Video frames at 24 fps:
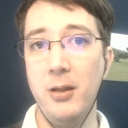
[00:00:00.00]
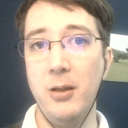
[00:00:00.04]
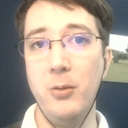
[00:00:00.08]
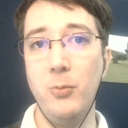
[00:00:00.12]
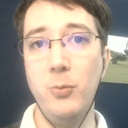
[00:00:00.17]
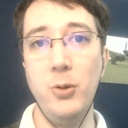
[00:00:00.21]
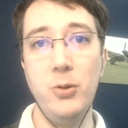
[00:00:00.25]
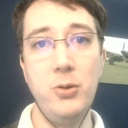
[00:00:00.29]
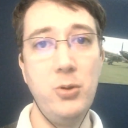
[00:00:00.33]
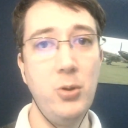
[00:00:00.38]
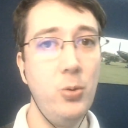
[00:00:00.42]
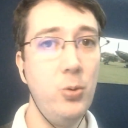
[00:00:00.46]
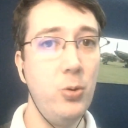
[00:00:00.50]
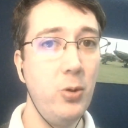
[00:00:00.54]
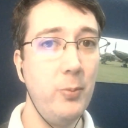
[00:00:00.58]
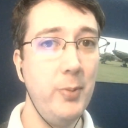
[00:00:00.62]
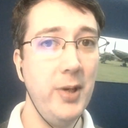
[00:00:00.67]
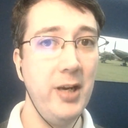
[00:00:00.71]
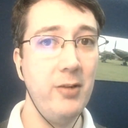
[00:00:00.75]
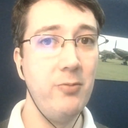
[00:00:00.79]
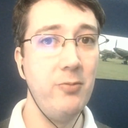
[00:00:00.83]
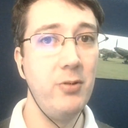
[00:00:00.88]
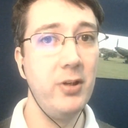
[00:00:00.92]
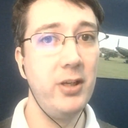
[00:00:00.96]
We'll talk
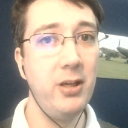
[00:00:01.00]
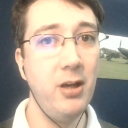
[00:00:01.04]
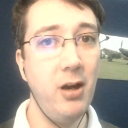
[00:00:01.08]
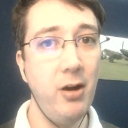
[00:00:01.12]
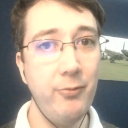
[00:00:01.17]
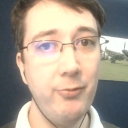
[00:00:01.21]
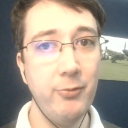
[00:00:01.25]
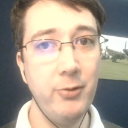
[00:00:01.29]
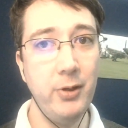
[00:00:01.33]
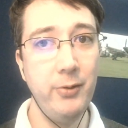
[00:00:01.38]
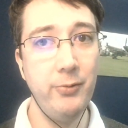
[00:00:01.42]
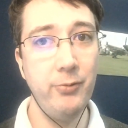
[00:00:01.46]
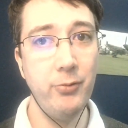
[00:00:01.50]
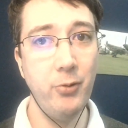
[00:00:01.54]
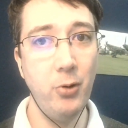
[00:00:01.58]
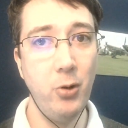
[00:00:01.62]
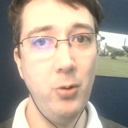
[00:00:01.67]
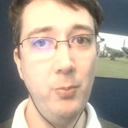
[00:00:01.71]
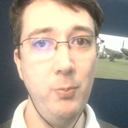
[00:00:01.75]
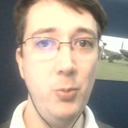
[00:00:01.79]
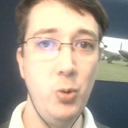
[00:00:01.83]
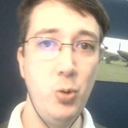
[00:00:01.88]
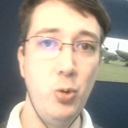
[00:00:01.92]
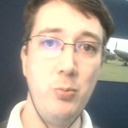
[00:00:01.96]
about recovery
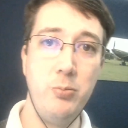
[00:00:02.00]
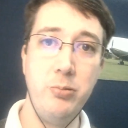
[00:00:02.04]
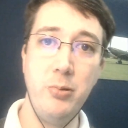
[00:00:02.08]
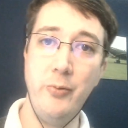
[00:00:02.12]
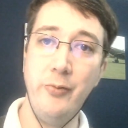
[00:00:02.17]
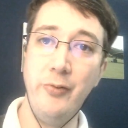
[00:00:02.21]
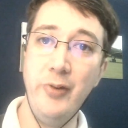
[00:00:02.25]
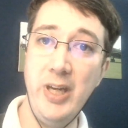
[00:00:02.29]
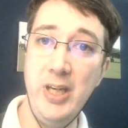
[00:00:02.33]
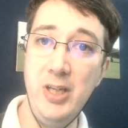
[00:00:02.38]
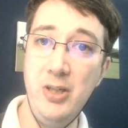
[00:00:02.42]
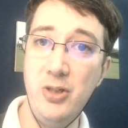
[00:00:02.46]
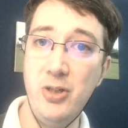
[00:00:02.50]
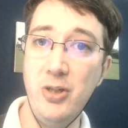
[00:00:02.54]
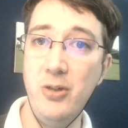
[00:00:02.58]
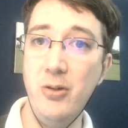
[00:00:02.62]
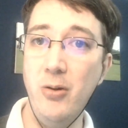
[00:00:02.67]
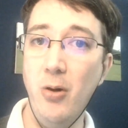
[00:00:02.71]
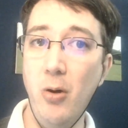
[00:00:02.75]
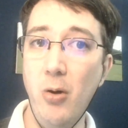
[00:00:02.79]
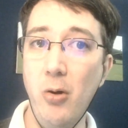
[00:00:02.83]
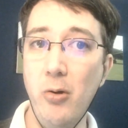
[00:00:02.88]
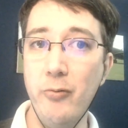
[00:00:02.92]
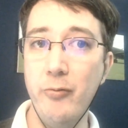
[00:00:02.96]
from or
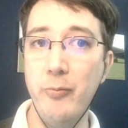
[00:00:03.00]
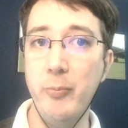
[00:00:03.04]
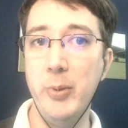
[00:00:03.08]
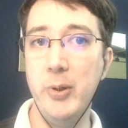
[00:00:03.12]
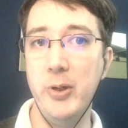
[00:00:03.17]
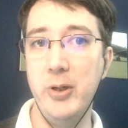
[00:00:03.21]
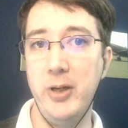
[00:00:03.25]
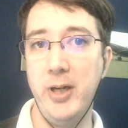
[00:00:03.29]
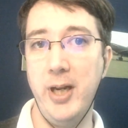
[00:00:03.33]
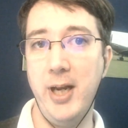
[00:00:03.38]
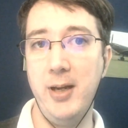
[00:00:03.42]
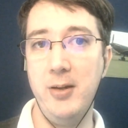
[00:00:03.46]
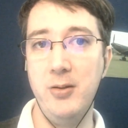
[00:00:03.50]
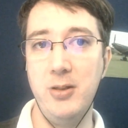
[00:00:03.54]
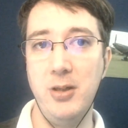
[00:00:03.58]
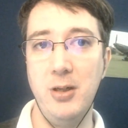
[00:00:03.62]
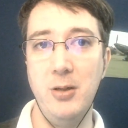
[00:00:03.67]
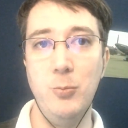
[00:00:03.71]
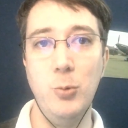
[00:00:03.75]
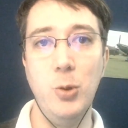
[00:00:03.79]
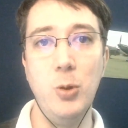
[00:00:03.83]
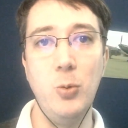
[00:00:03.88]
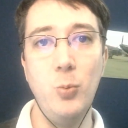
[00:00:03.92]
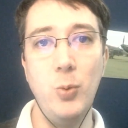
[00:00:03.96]
prevention of burnout
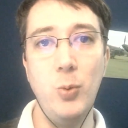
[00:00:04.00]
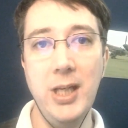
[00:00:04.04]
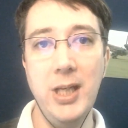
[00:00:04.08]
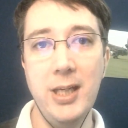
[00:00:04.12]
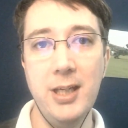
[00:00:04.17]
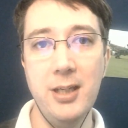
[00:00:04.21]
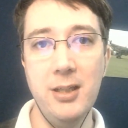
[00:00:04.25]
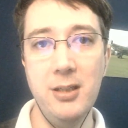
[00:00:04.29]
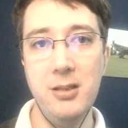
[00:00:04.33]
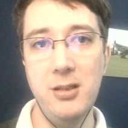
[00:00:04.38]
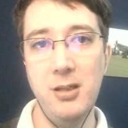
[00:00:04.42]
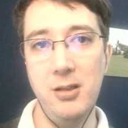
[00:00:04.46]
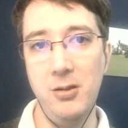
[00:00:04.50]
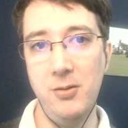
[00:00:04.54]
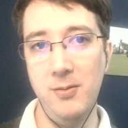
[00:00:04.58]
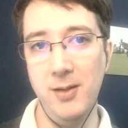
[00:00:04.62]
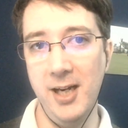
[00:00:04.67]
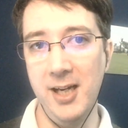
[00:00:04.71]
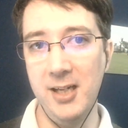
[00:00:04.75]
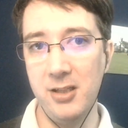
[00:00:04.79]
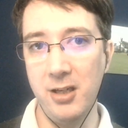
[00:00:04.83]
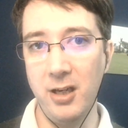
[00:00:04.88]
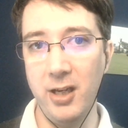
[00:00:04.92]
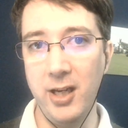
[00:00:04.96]
and what we can do
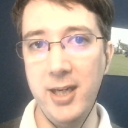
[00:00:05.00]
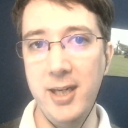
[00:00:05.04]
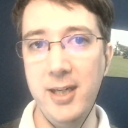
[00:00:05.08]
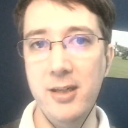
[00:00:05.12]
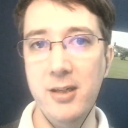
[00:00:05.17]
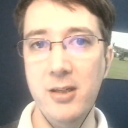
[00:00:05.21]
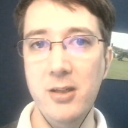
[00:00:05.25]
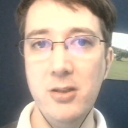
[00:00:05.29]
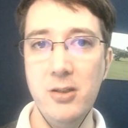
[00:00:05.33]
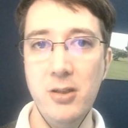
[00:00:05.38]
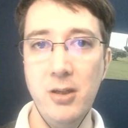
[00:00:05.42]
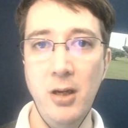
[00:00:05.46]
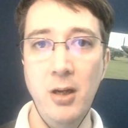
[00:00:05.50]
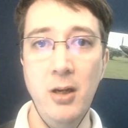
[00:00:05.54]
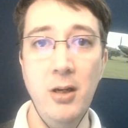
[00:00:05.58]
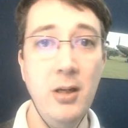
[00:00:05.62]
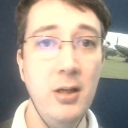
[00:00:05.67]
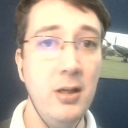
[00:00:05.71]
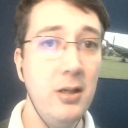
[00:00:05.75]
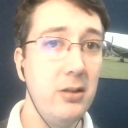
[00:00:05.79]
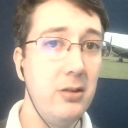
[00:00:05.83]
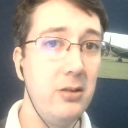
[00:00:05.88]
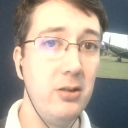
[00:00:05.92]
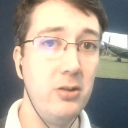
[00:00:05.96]
as leaders
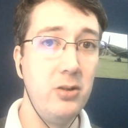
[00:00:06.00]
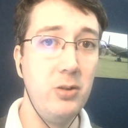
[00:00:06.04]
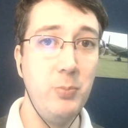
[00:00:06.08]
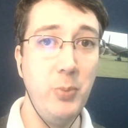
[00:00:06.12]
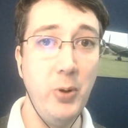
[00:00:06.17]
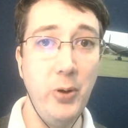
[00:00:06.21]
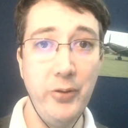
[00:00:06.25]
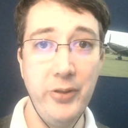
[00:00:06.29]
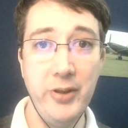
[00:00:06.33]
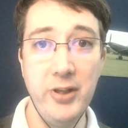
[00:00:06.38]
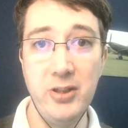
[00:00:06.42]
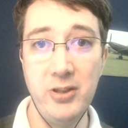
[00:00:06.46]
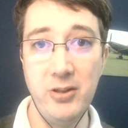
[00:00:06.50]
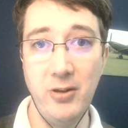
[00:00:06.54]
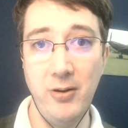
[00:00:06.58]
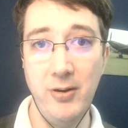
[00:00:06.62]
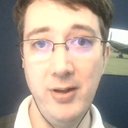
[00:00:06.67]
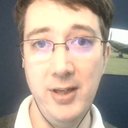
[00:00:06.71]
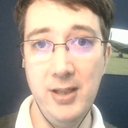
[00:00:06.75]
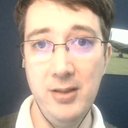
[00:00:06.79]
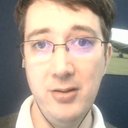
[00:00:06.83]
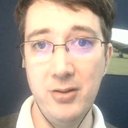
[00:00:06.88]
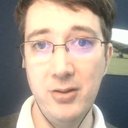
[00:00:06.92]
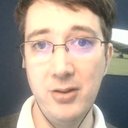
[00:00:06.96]
to spot the
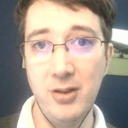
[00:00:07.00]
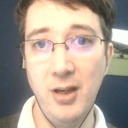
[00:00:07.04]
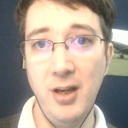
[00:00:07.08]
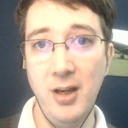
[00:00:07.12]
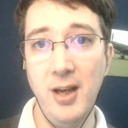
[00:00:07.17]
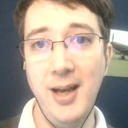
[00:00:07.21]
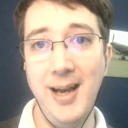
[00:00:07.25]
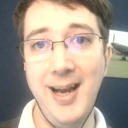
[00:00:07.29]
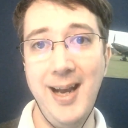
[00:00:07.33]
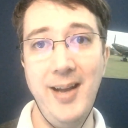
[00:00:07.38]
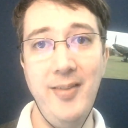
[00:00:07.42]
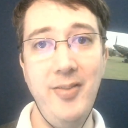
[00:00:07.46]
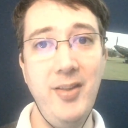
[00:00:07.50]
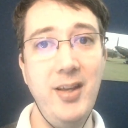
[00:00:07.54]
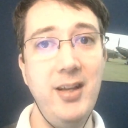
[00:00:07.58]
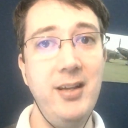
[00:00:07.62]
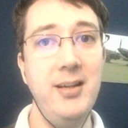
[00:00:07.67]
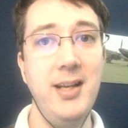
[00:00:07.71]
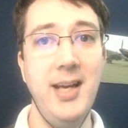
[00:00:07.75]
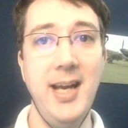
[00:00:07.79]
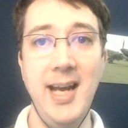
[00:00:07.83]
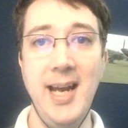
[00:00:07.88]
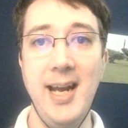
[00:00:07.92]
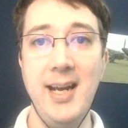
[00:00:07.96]
signs and
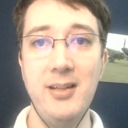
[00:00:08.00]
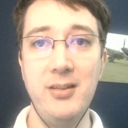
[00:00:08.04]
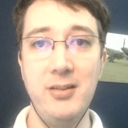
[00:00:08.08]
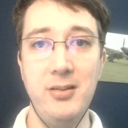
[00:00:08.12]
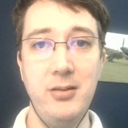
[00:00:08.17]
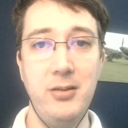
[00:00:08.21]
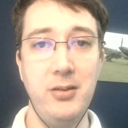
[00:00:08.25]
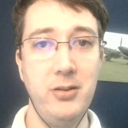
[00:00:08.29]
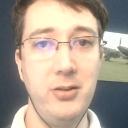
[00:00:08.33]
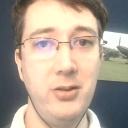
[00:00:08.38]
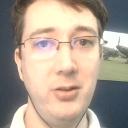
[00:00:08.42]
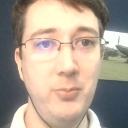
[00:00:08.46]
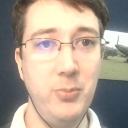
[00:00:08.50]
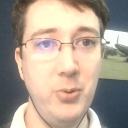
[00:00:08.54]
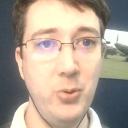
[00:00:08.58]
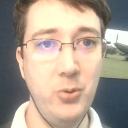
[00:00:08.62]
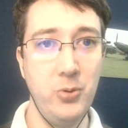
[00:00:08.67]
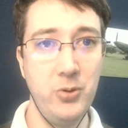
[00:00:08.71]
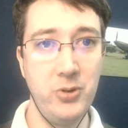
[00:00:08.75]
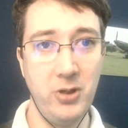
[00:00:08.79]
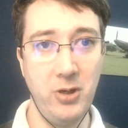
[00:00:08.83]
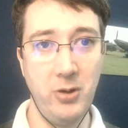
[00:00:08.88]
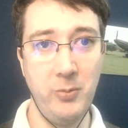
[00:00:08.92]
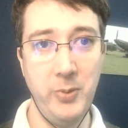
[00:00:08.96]
then act to
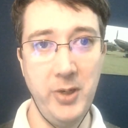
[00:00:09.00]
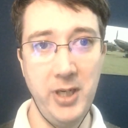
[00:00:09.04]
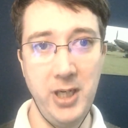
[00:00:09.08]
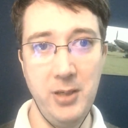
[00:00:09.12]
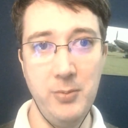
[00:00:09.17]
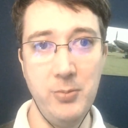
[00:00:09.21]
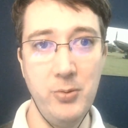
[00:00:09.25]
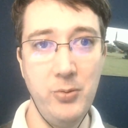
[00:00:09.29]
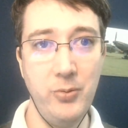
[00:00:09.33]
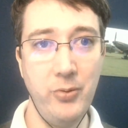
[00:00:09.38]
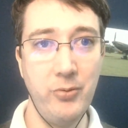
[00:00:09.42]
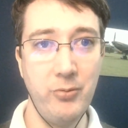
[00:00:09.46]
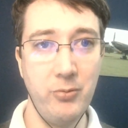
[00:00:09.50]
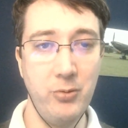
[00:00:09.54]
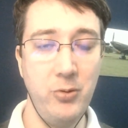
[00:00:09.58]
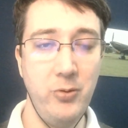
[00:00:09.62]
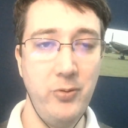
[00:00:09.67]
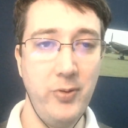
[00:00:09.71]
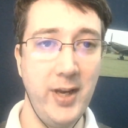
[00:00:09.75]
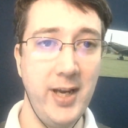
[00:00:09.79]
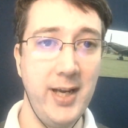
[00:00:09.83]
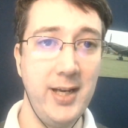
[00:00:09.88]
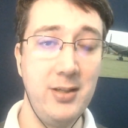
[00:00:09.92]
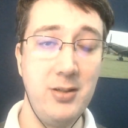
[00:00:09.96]
support our people
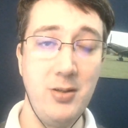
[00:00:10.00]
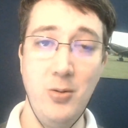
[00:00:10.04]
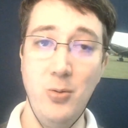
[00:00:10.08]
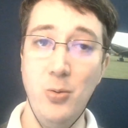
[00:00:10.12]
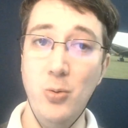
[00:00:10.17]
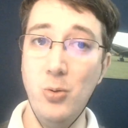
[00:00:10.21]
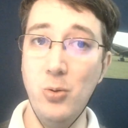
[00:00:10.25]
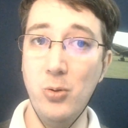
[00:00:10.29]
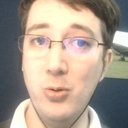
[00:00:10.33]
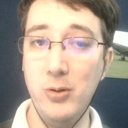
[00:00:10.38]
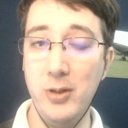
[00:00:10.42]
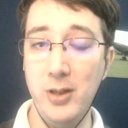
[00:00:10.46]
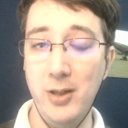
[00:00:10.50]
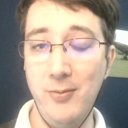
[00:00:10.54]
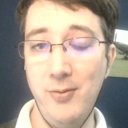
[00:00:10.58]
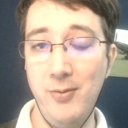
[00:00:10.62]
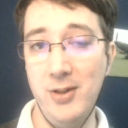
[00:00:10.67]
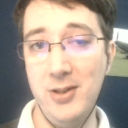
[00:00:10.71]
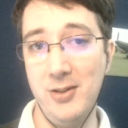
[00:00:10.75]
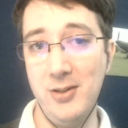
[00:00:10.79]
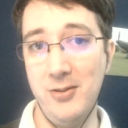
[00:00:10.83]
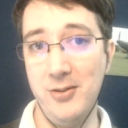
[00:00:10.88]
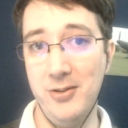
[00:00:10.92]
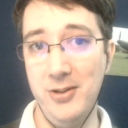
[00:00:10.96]
through that, or if
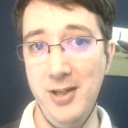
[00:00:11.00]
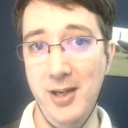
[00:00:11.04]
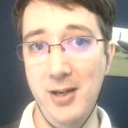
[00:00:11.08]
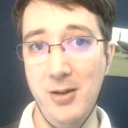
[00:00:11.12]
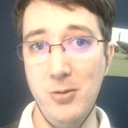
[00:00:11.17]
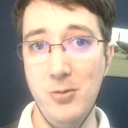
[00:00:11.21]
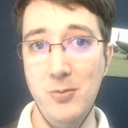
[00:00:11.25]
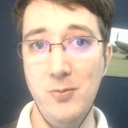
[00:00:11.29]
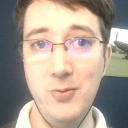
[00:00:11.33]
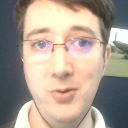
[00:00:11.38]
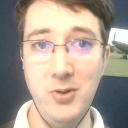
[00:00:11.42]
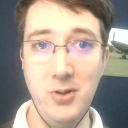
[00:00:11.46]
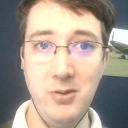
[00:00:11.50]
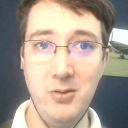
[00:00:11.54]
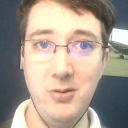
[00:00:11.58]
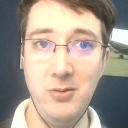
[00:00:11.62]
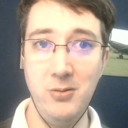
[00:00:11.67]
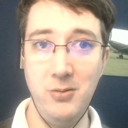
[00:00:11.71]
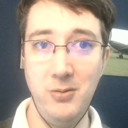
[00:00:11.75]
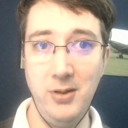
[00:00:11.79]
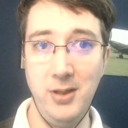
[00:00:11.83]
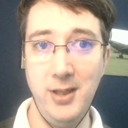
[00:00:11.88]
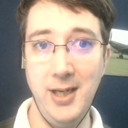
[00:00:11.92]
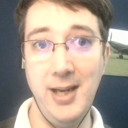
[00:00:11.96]
it's ourselves,
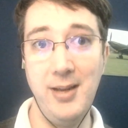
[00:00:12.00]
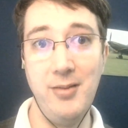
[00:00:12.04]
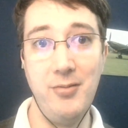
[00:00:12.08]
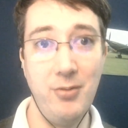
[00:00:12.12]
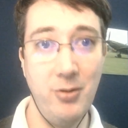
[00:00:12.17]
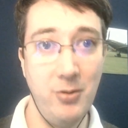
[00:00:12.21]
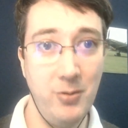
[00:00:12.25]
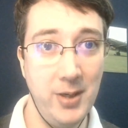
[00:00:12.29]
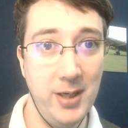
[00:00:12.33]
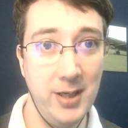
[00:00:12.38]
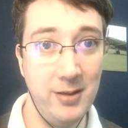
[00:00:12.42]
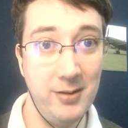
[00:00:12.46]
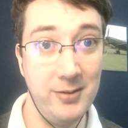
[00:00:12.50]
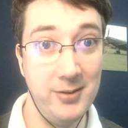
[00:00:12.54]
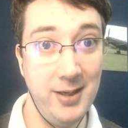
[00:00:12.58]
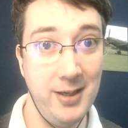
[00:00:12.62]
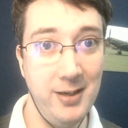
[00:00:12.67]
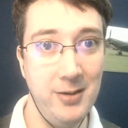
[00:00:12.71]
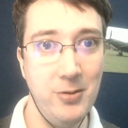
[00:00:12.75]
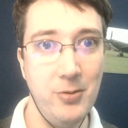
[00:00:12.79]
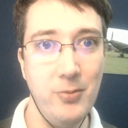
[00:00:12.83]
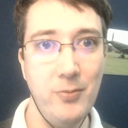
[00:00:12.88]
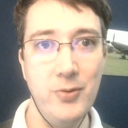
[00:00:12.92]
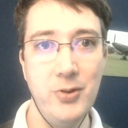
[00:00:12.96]
get through it
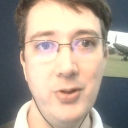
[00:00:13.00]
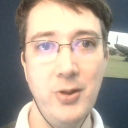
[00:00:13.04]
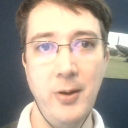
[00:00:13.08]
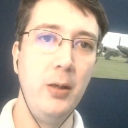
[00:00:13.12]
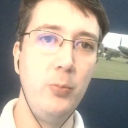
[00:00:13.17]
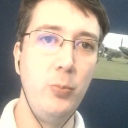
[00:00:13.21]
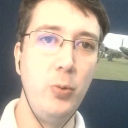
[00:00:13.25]
ourselves.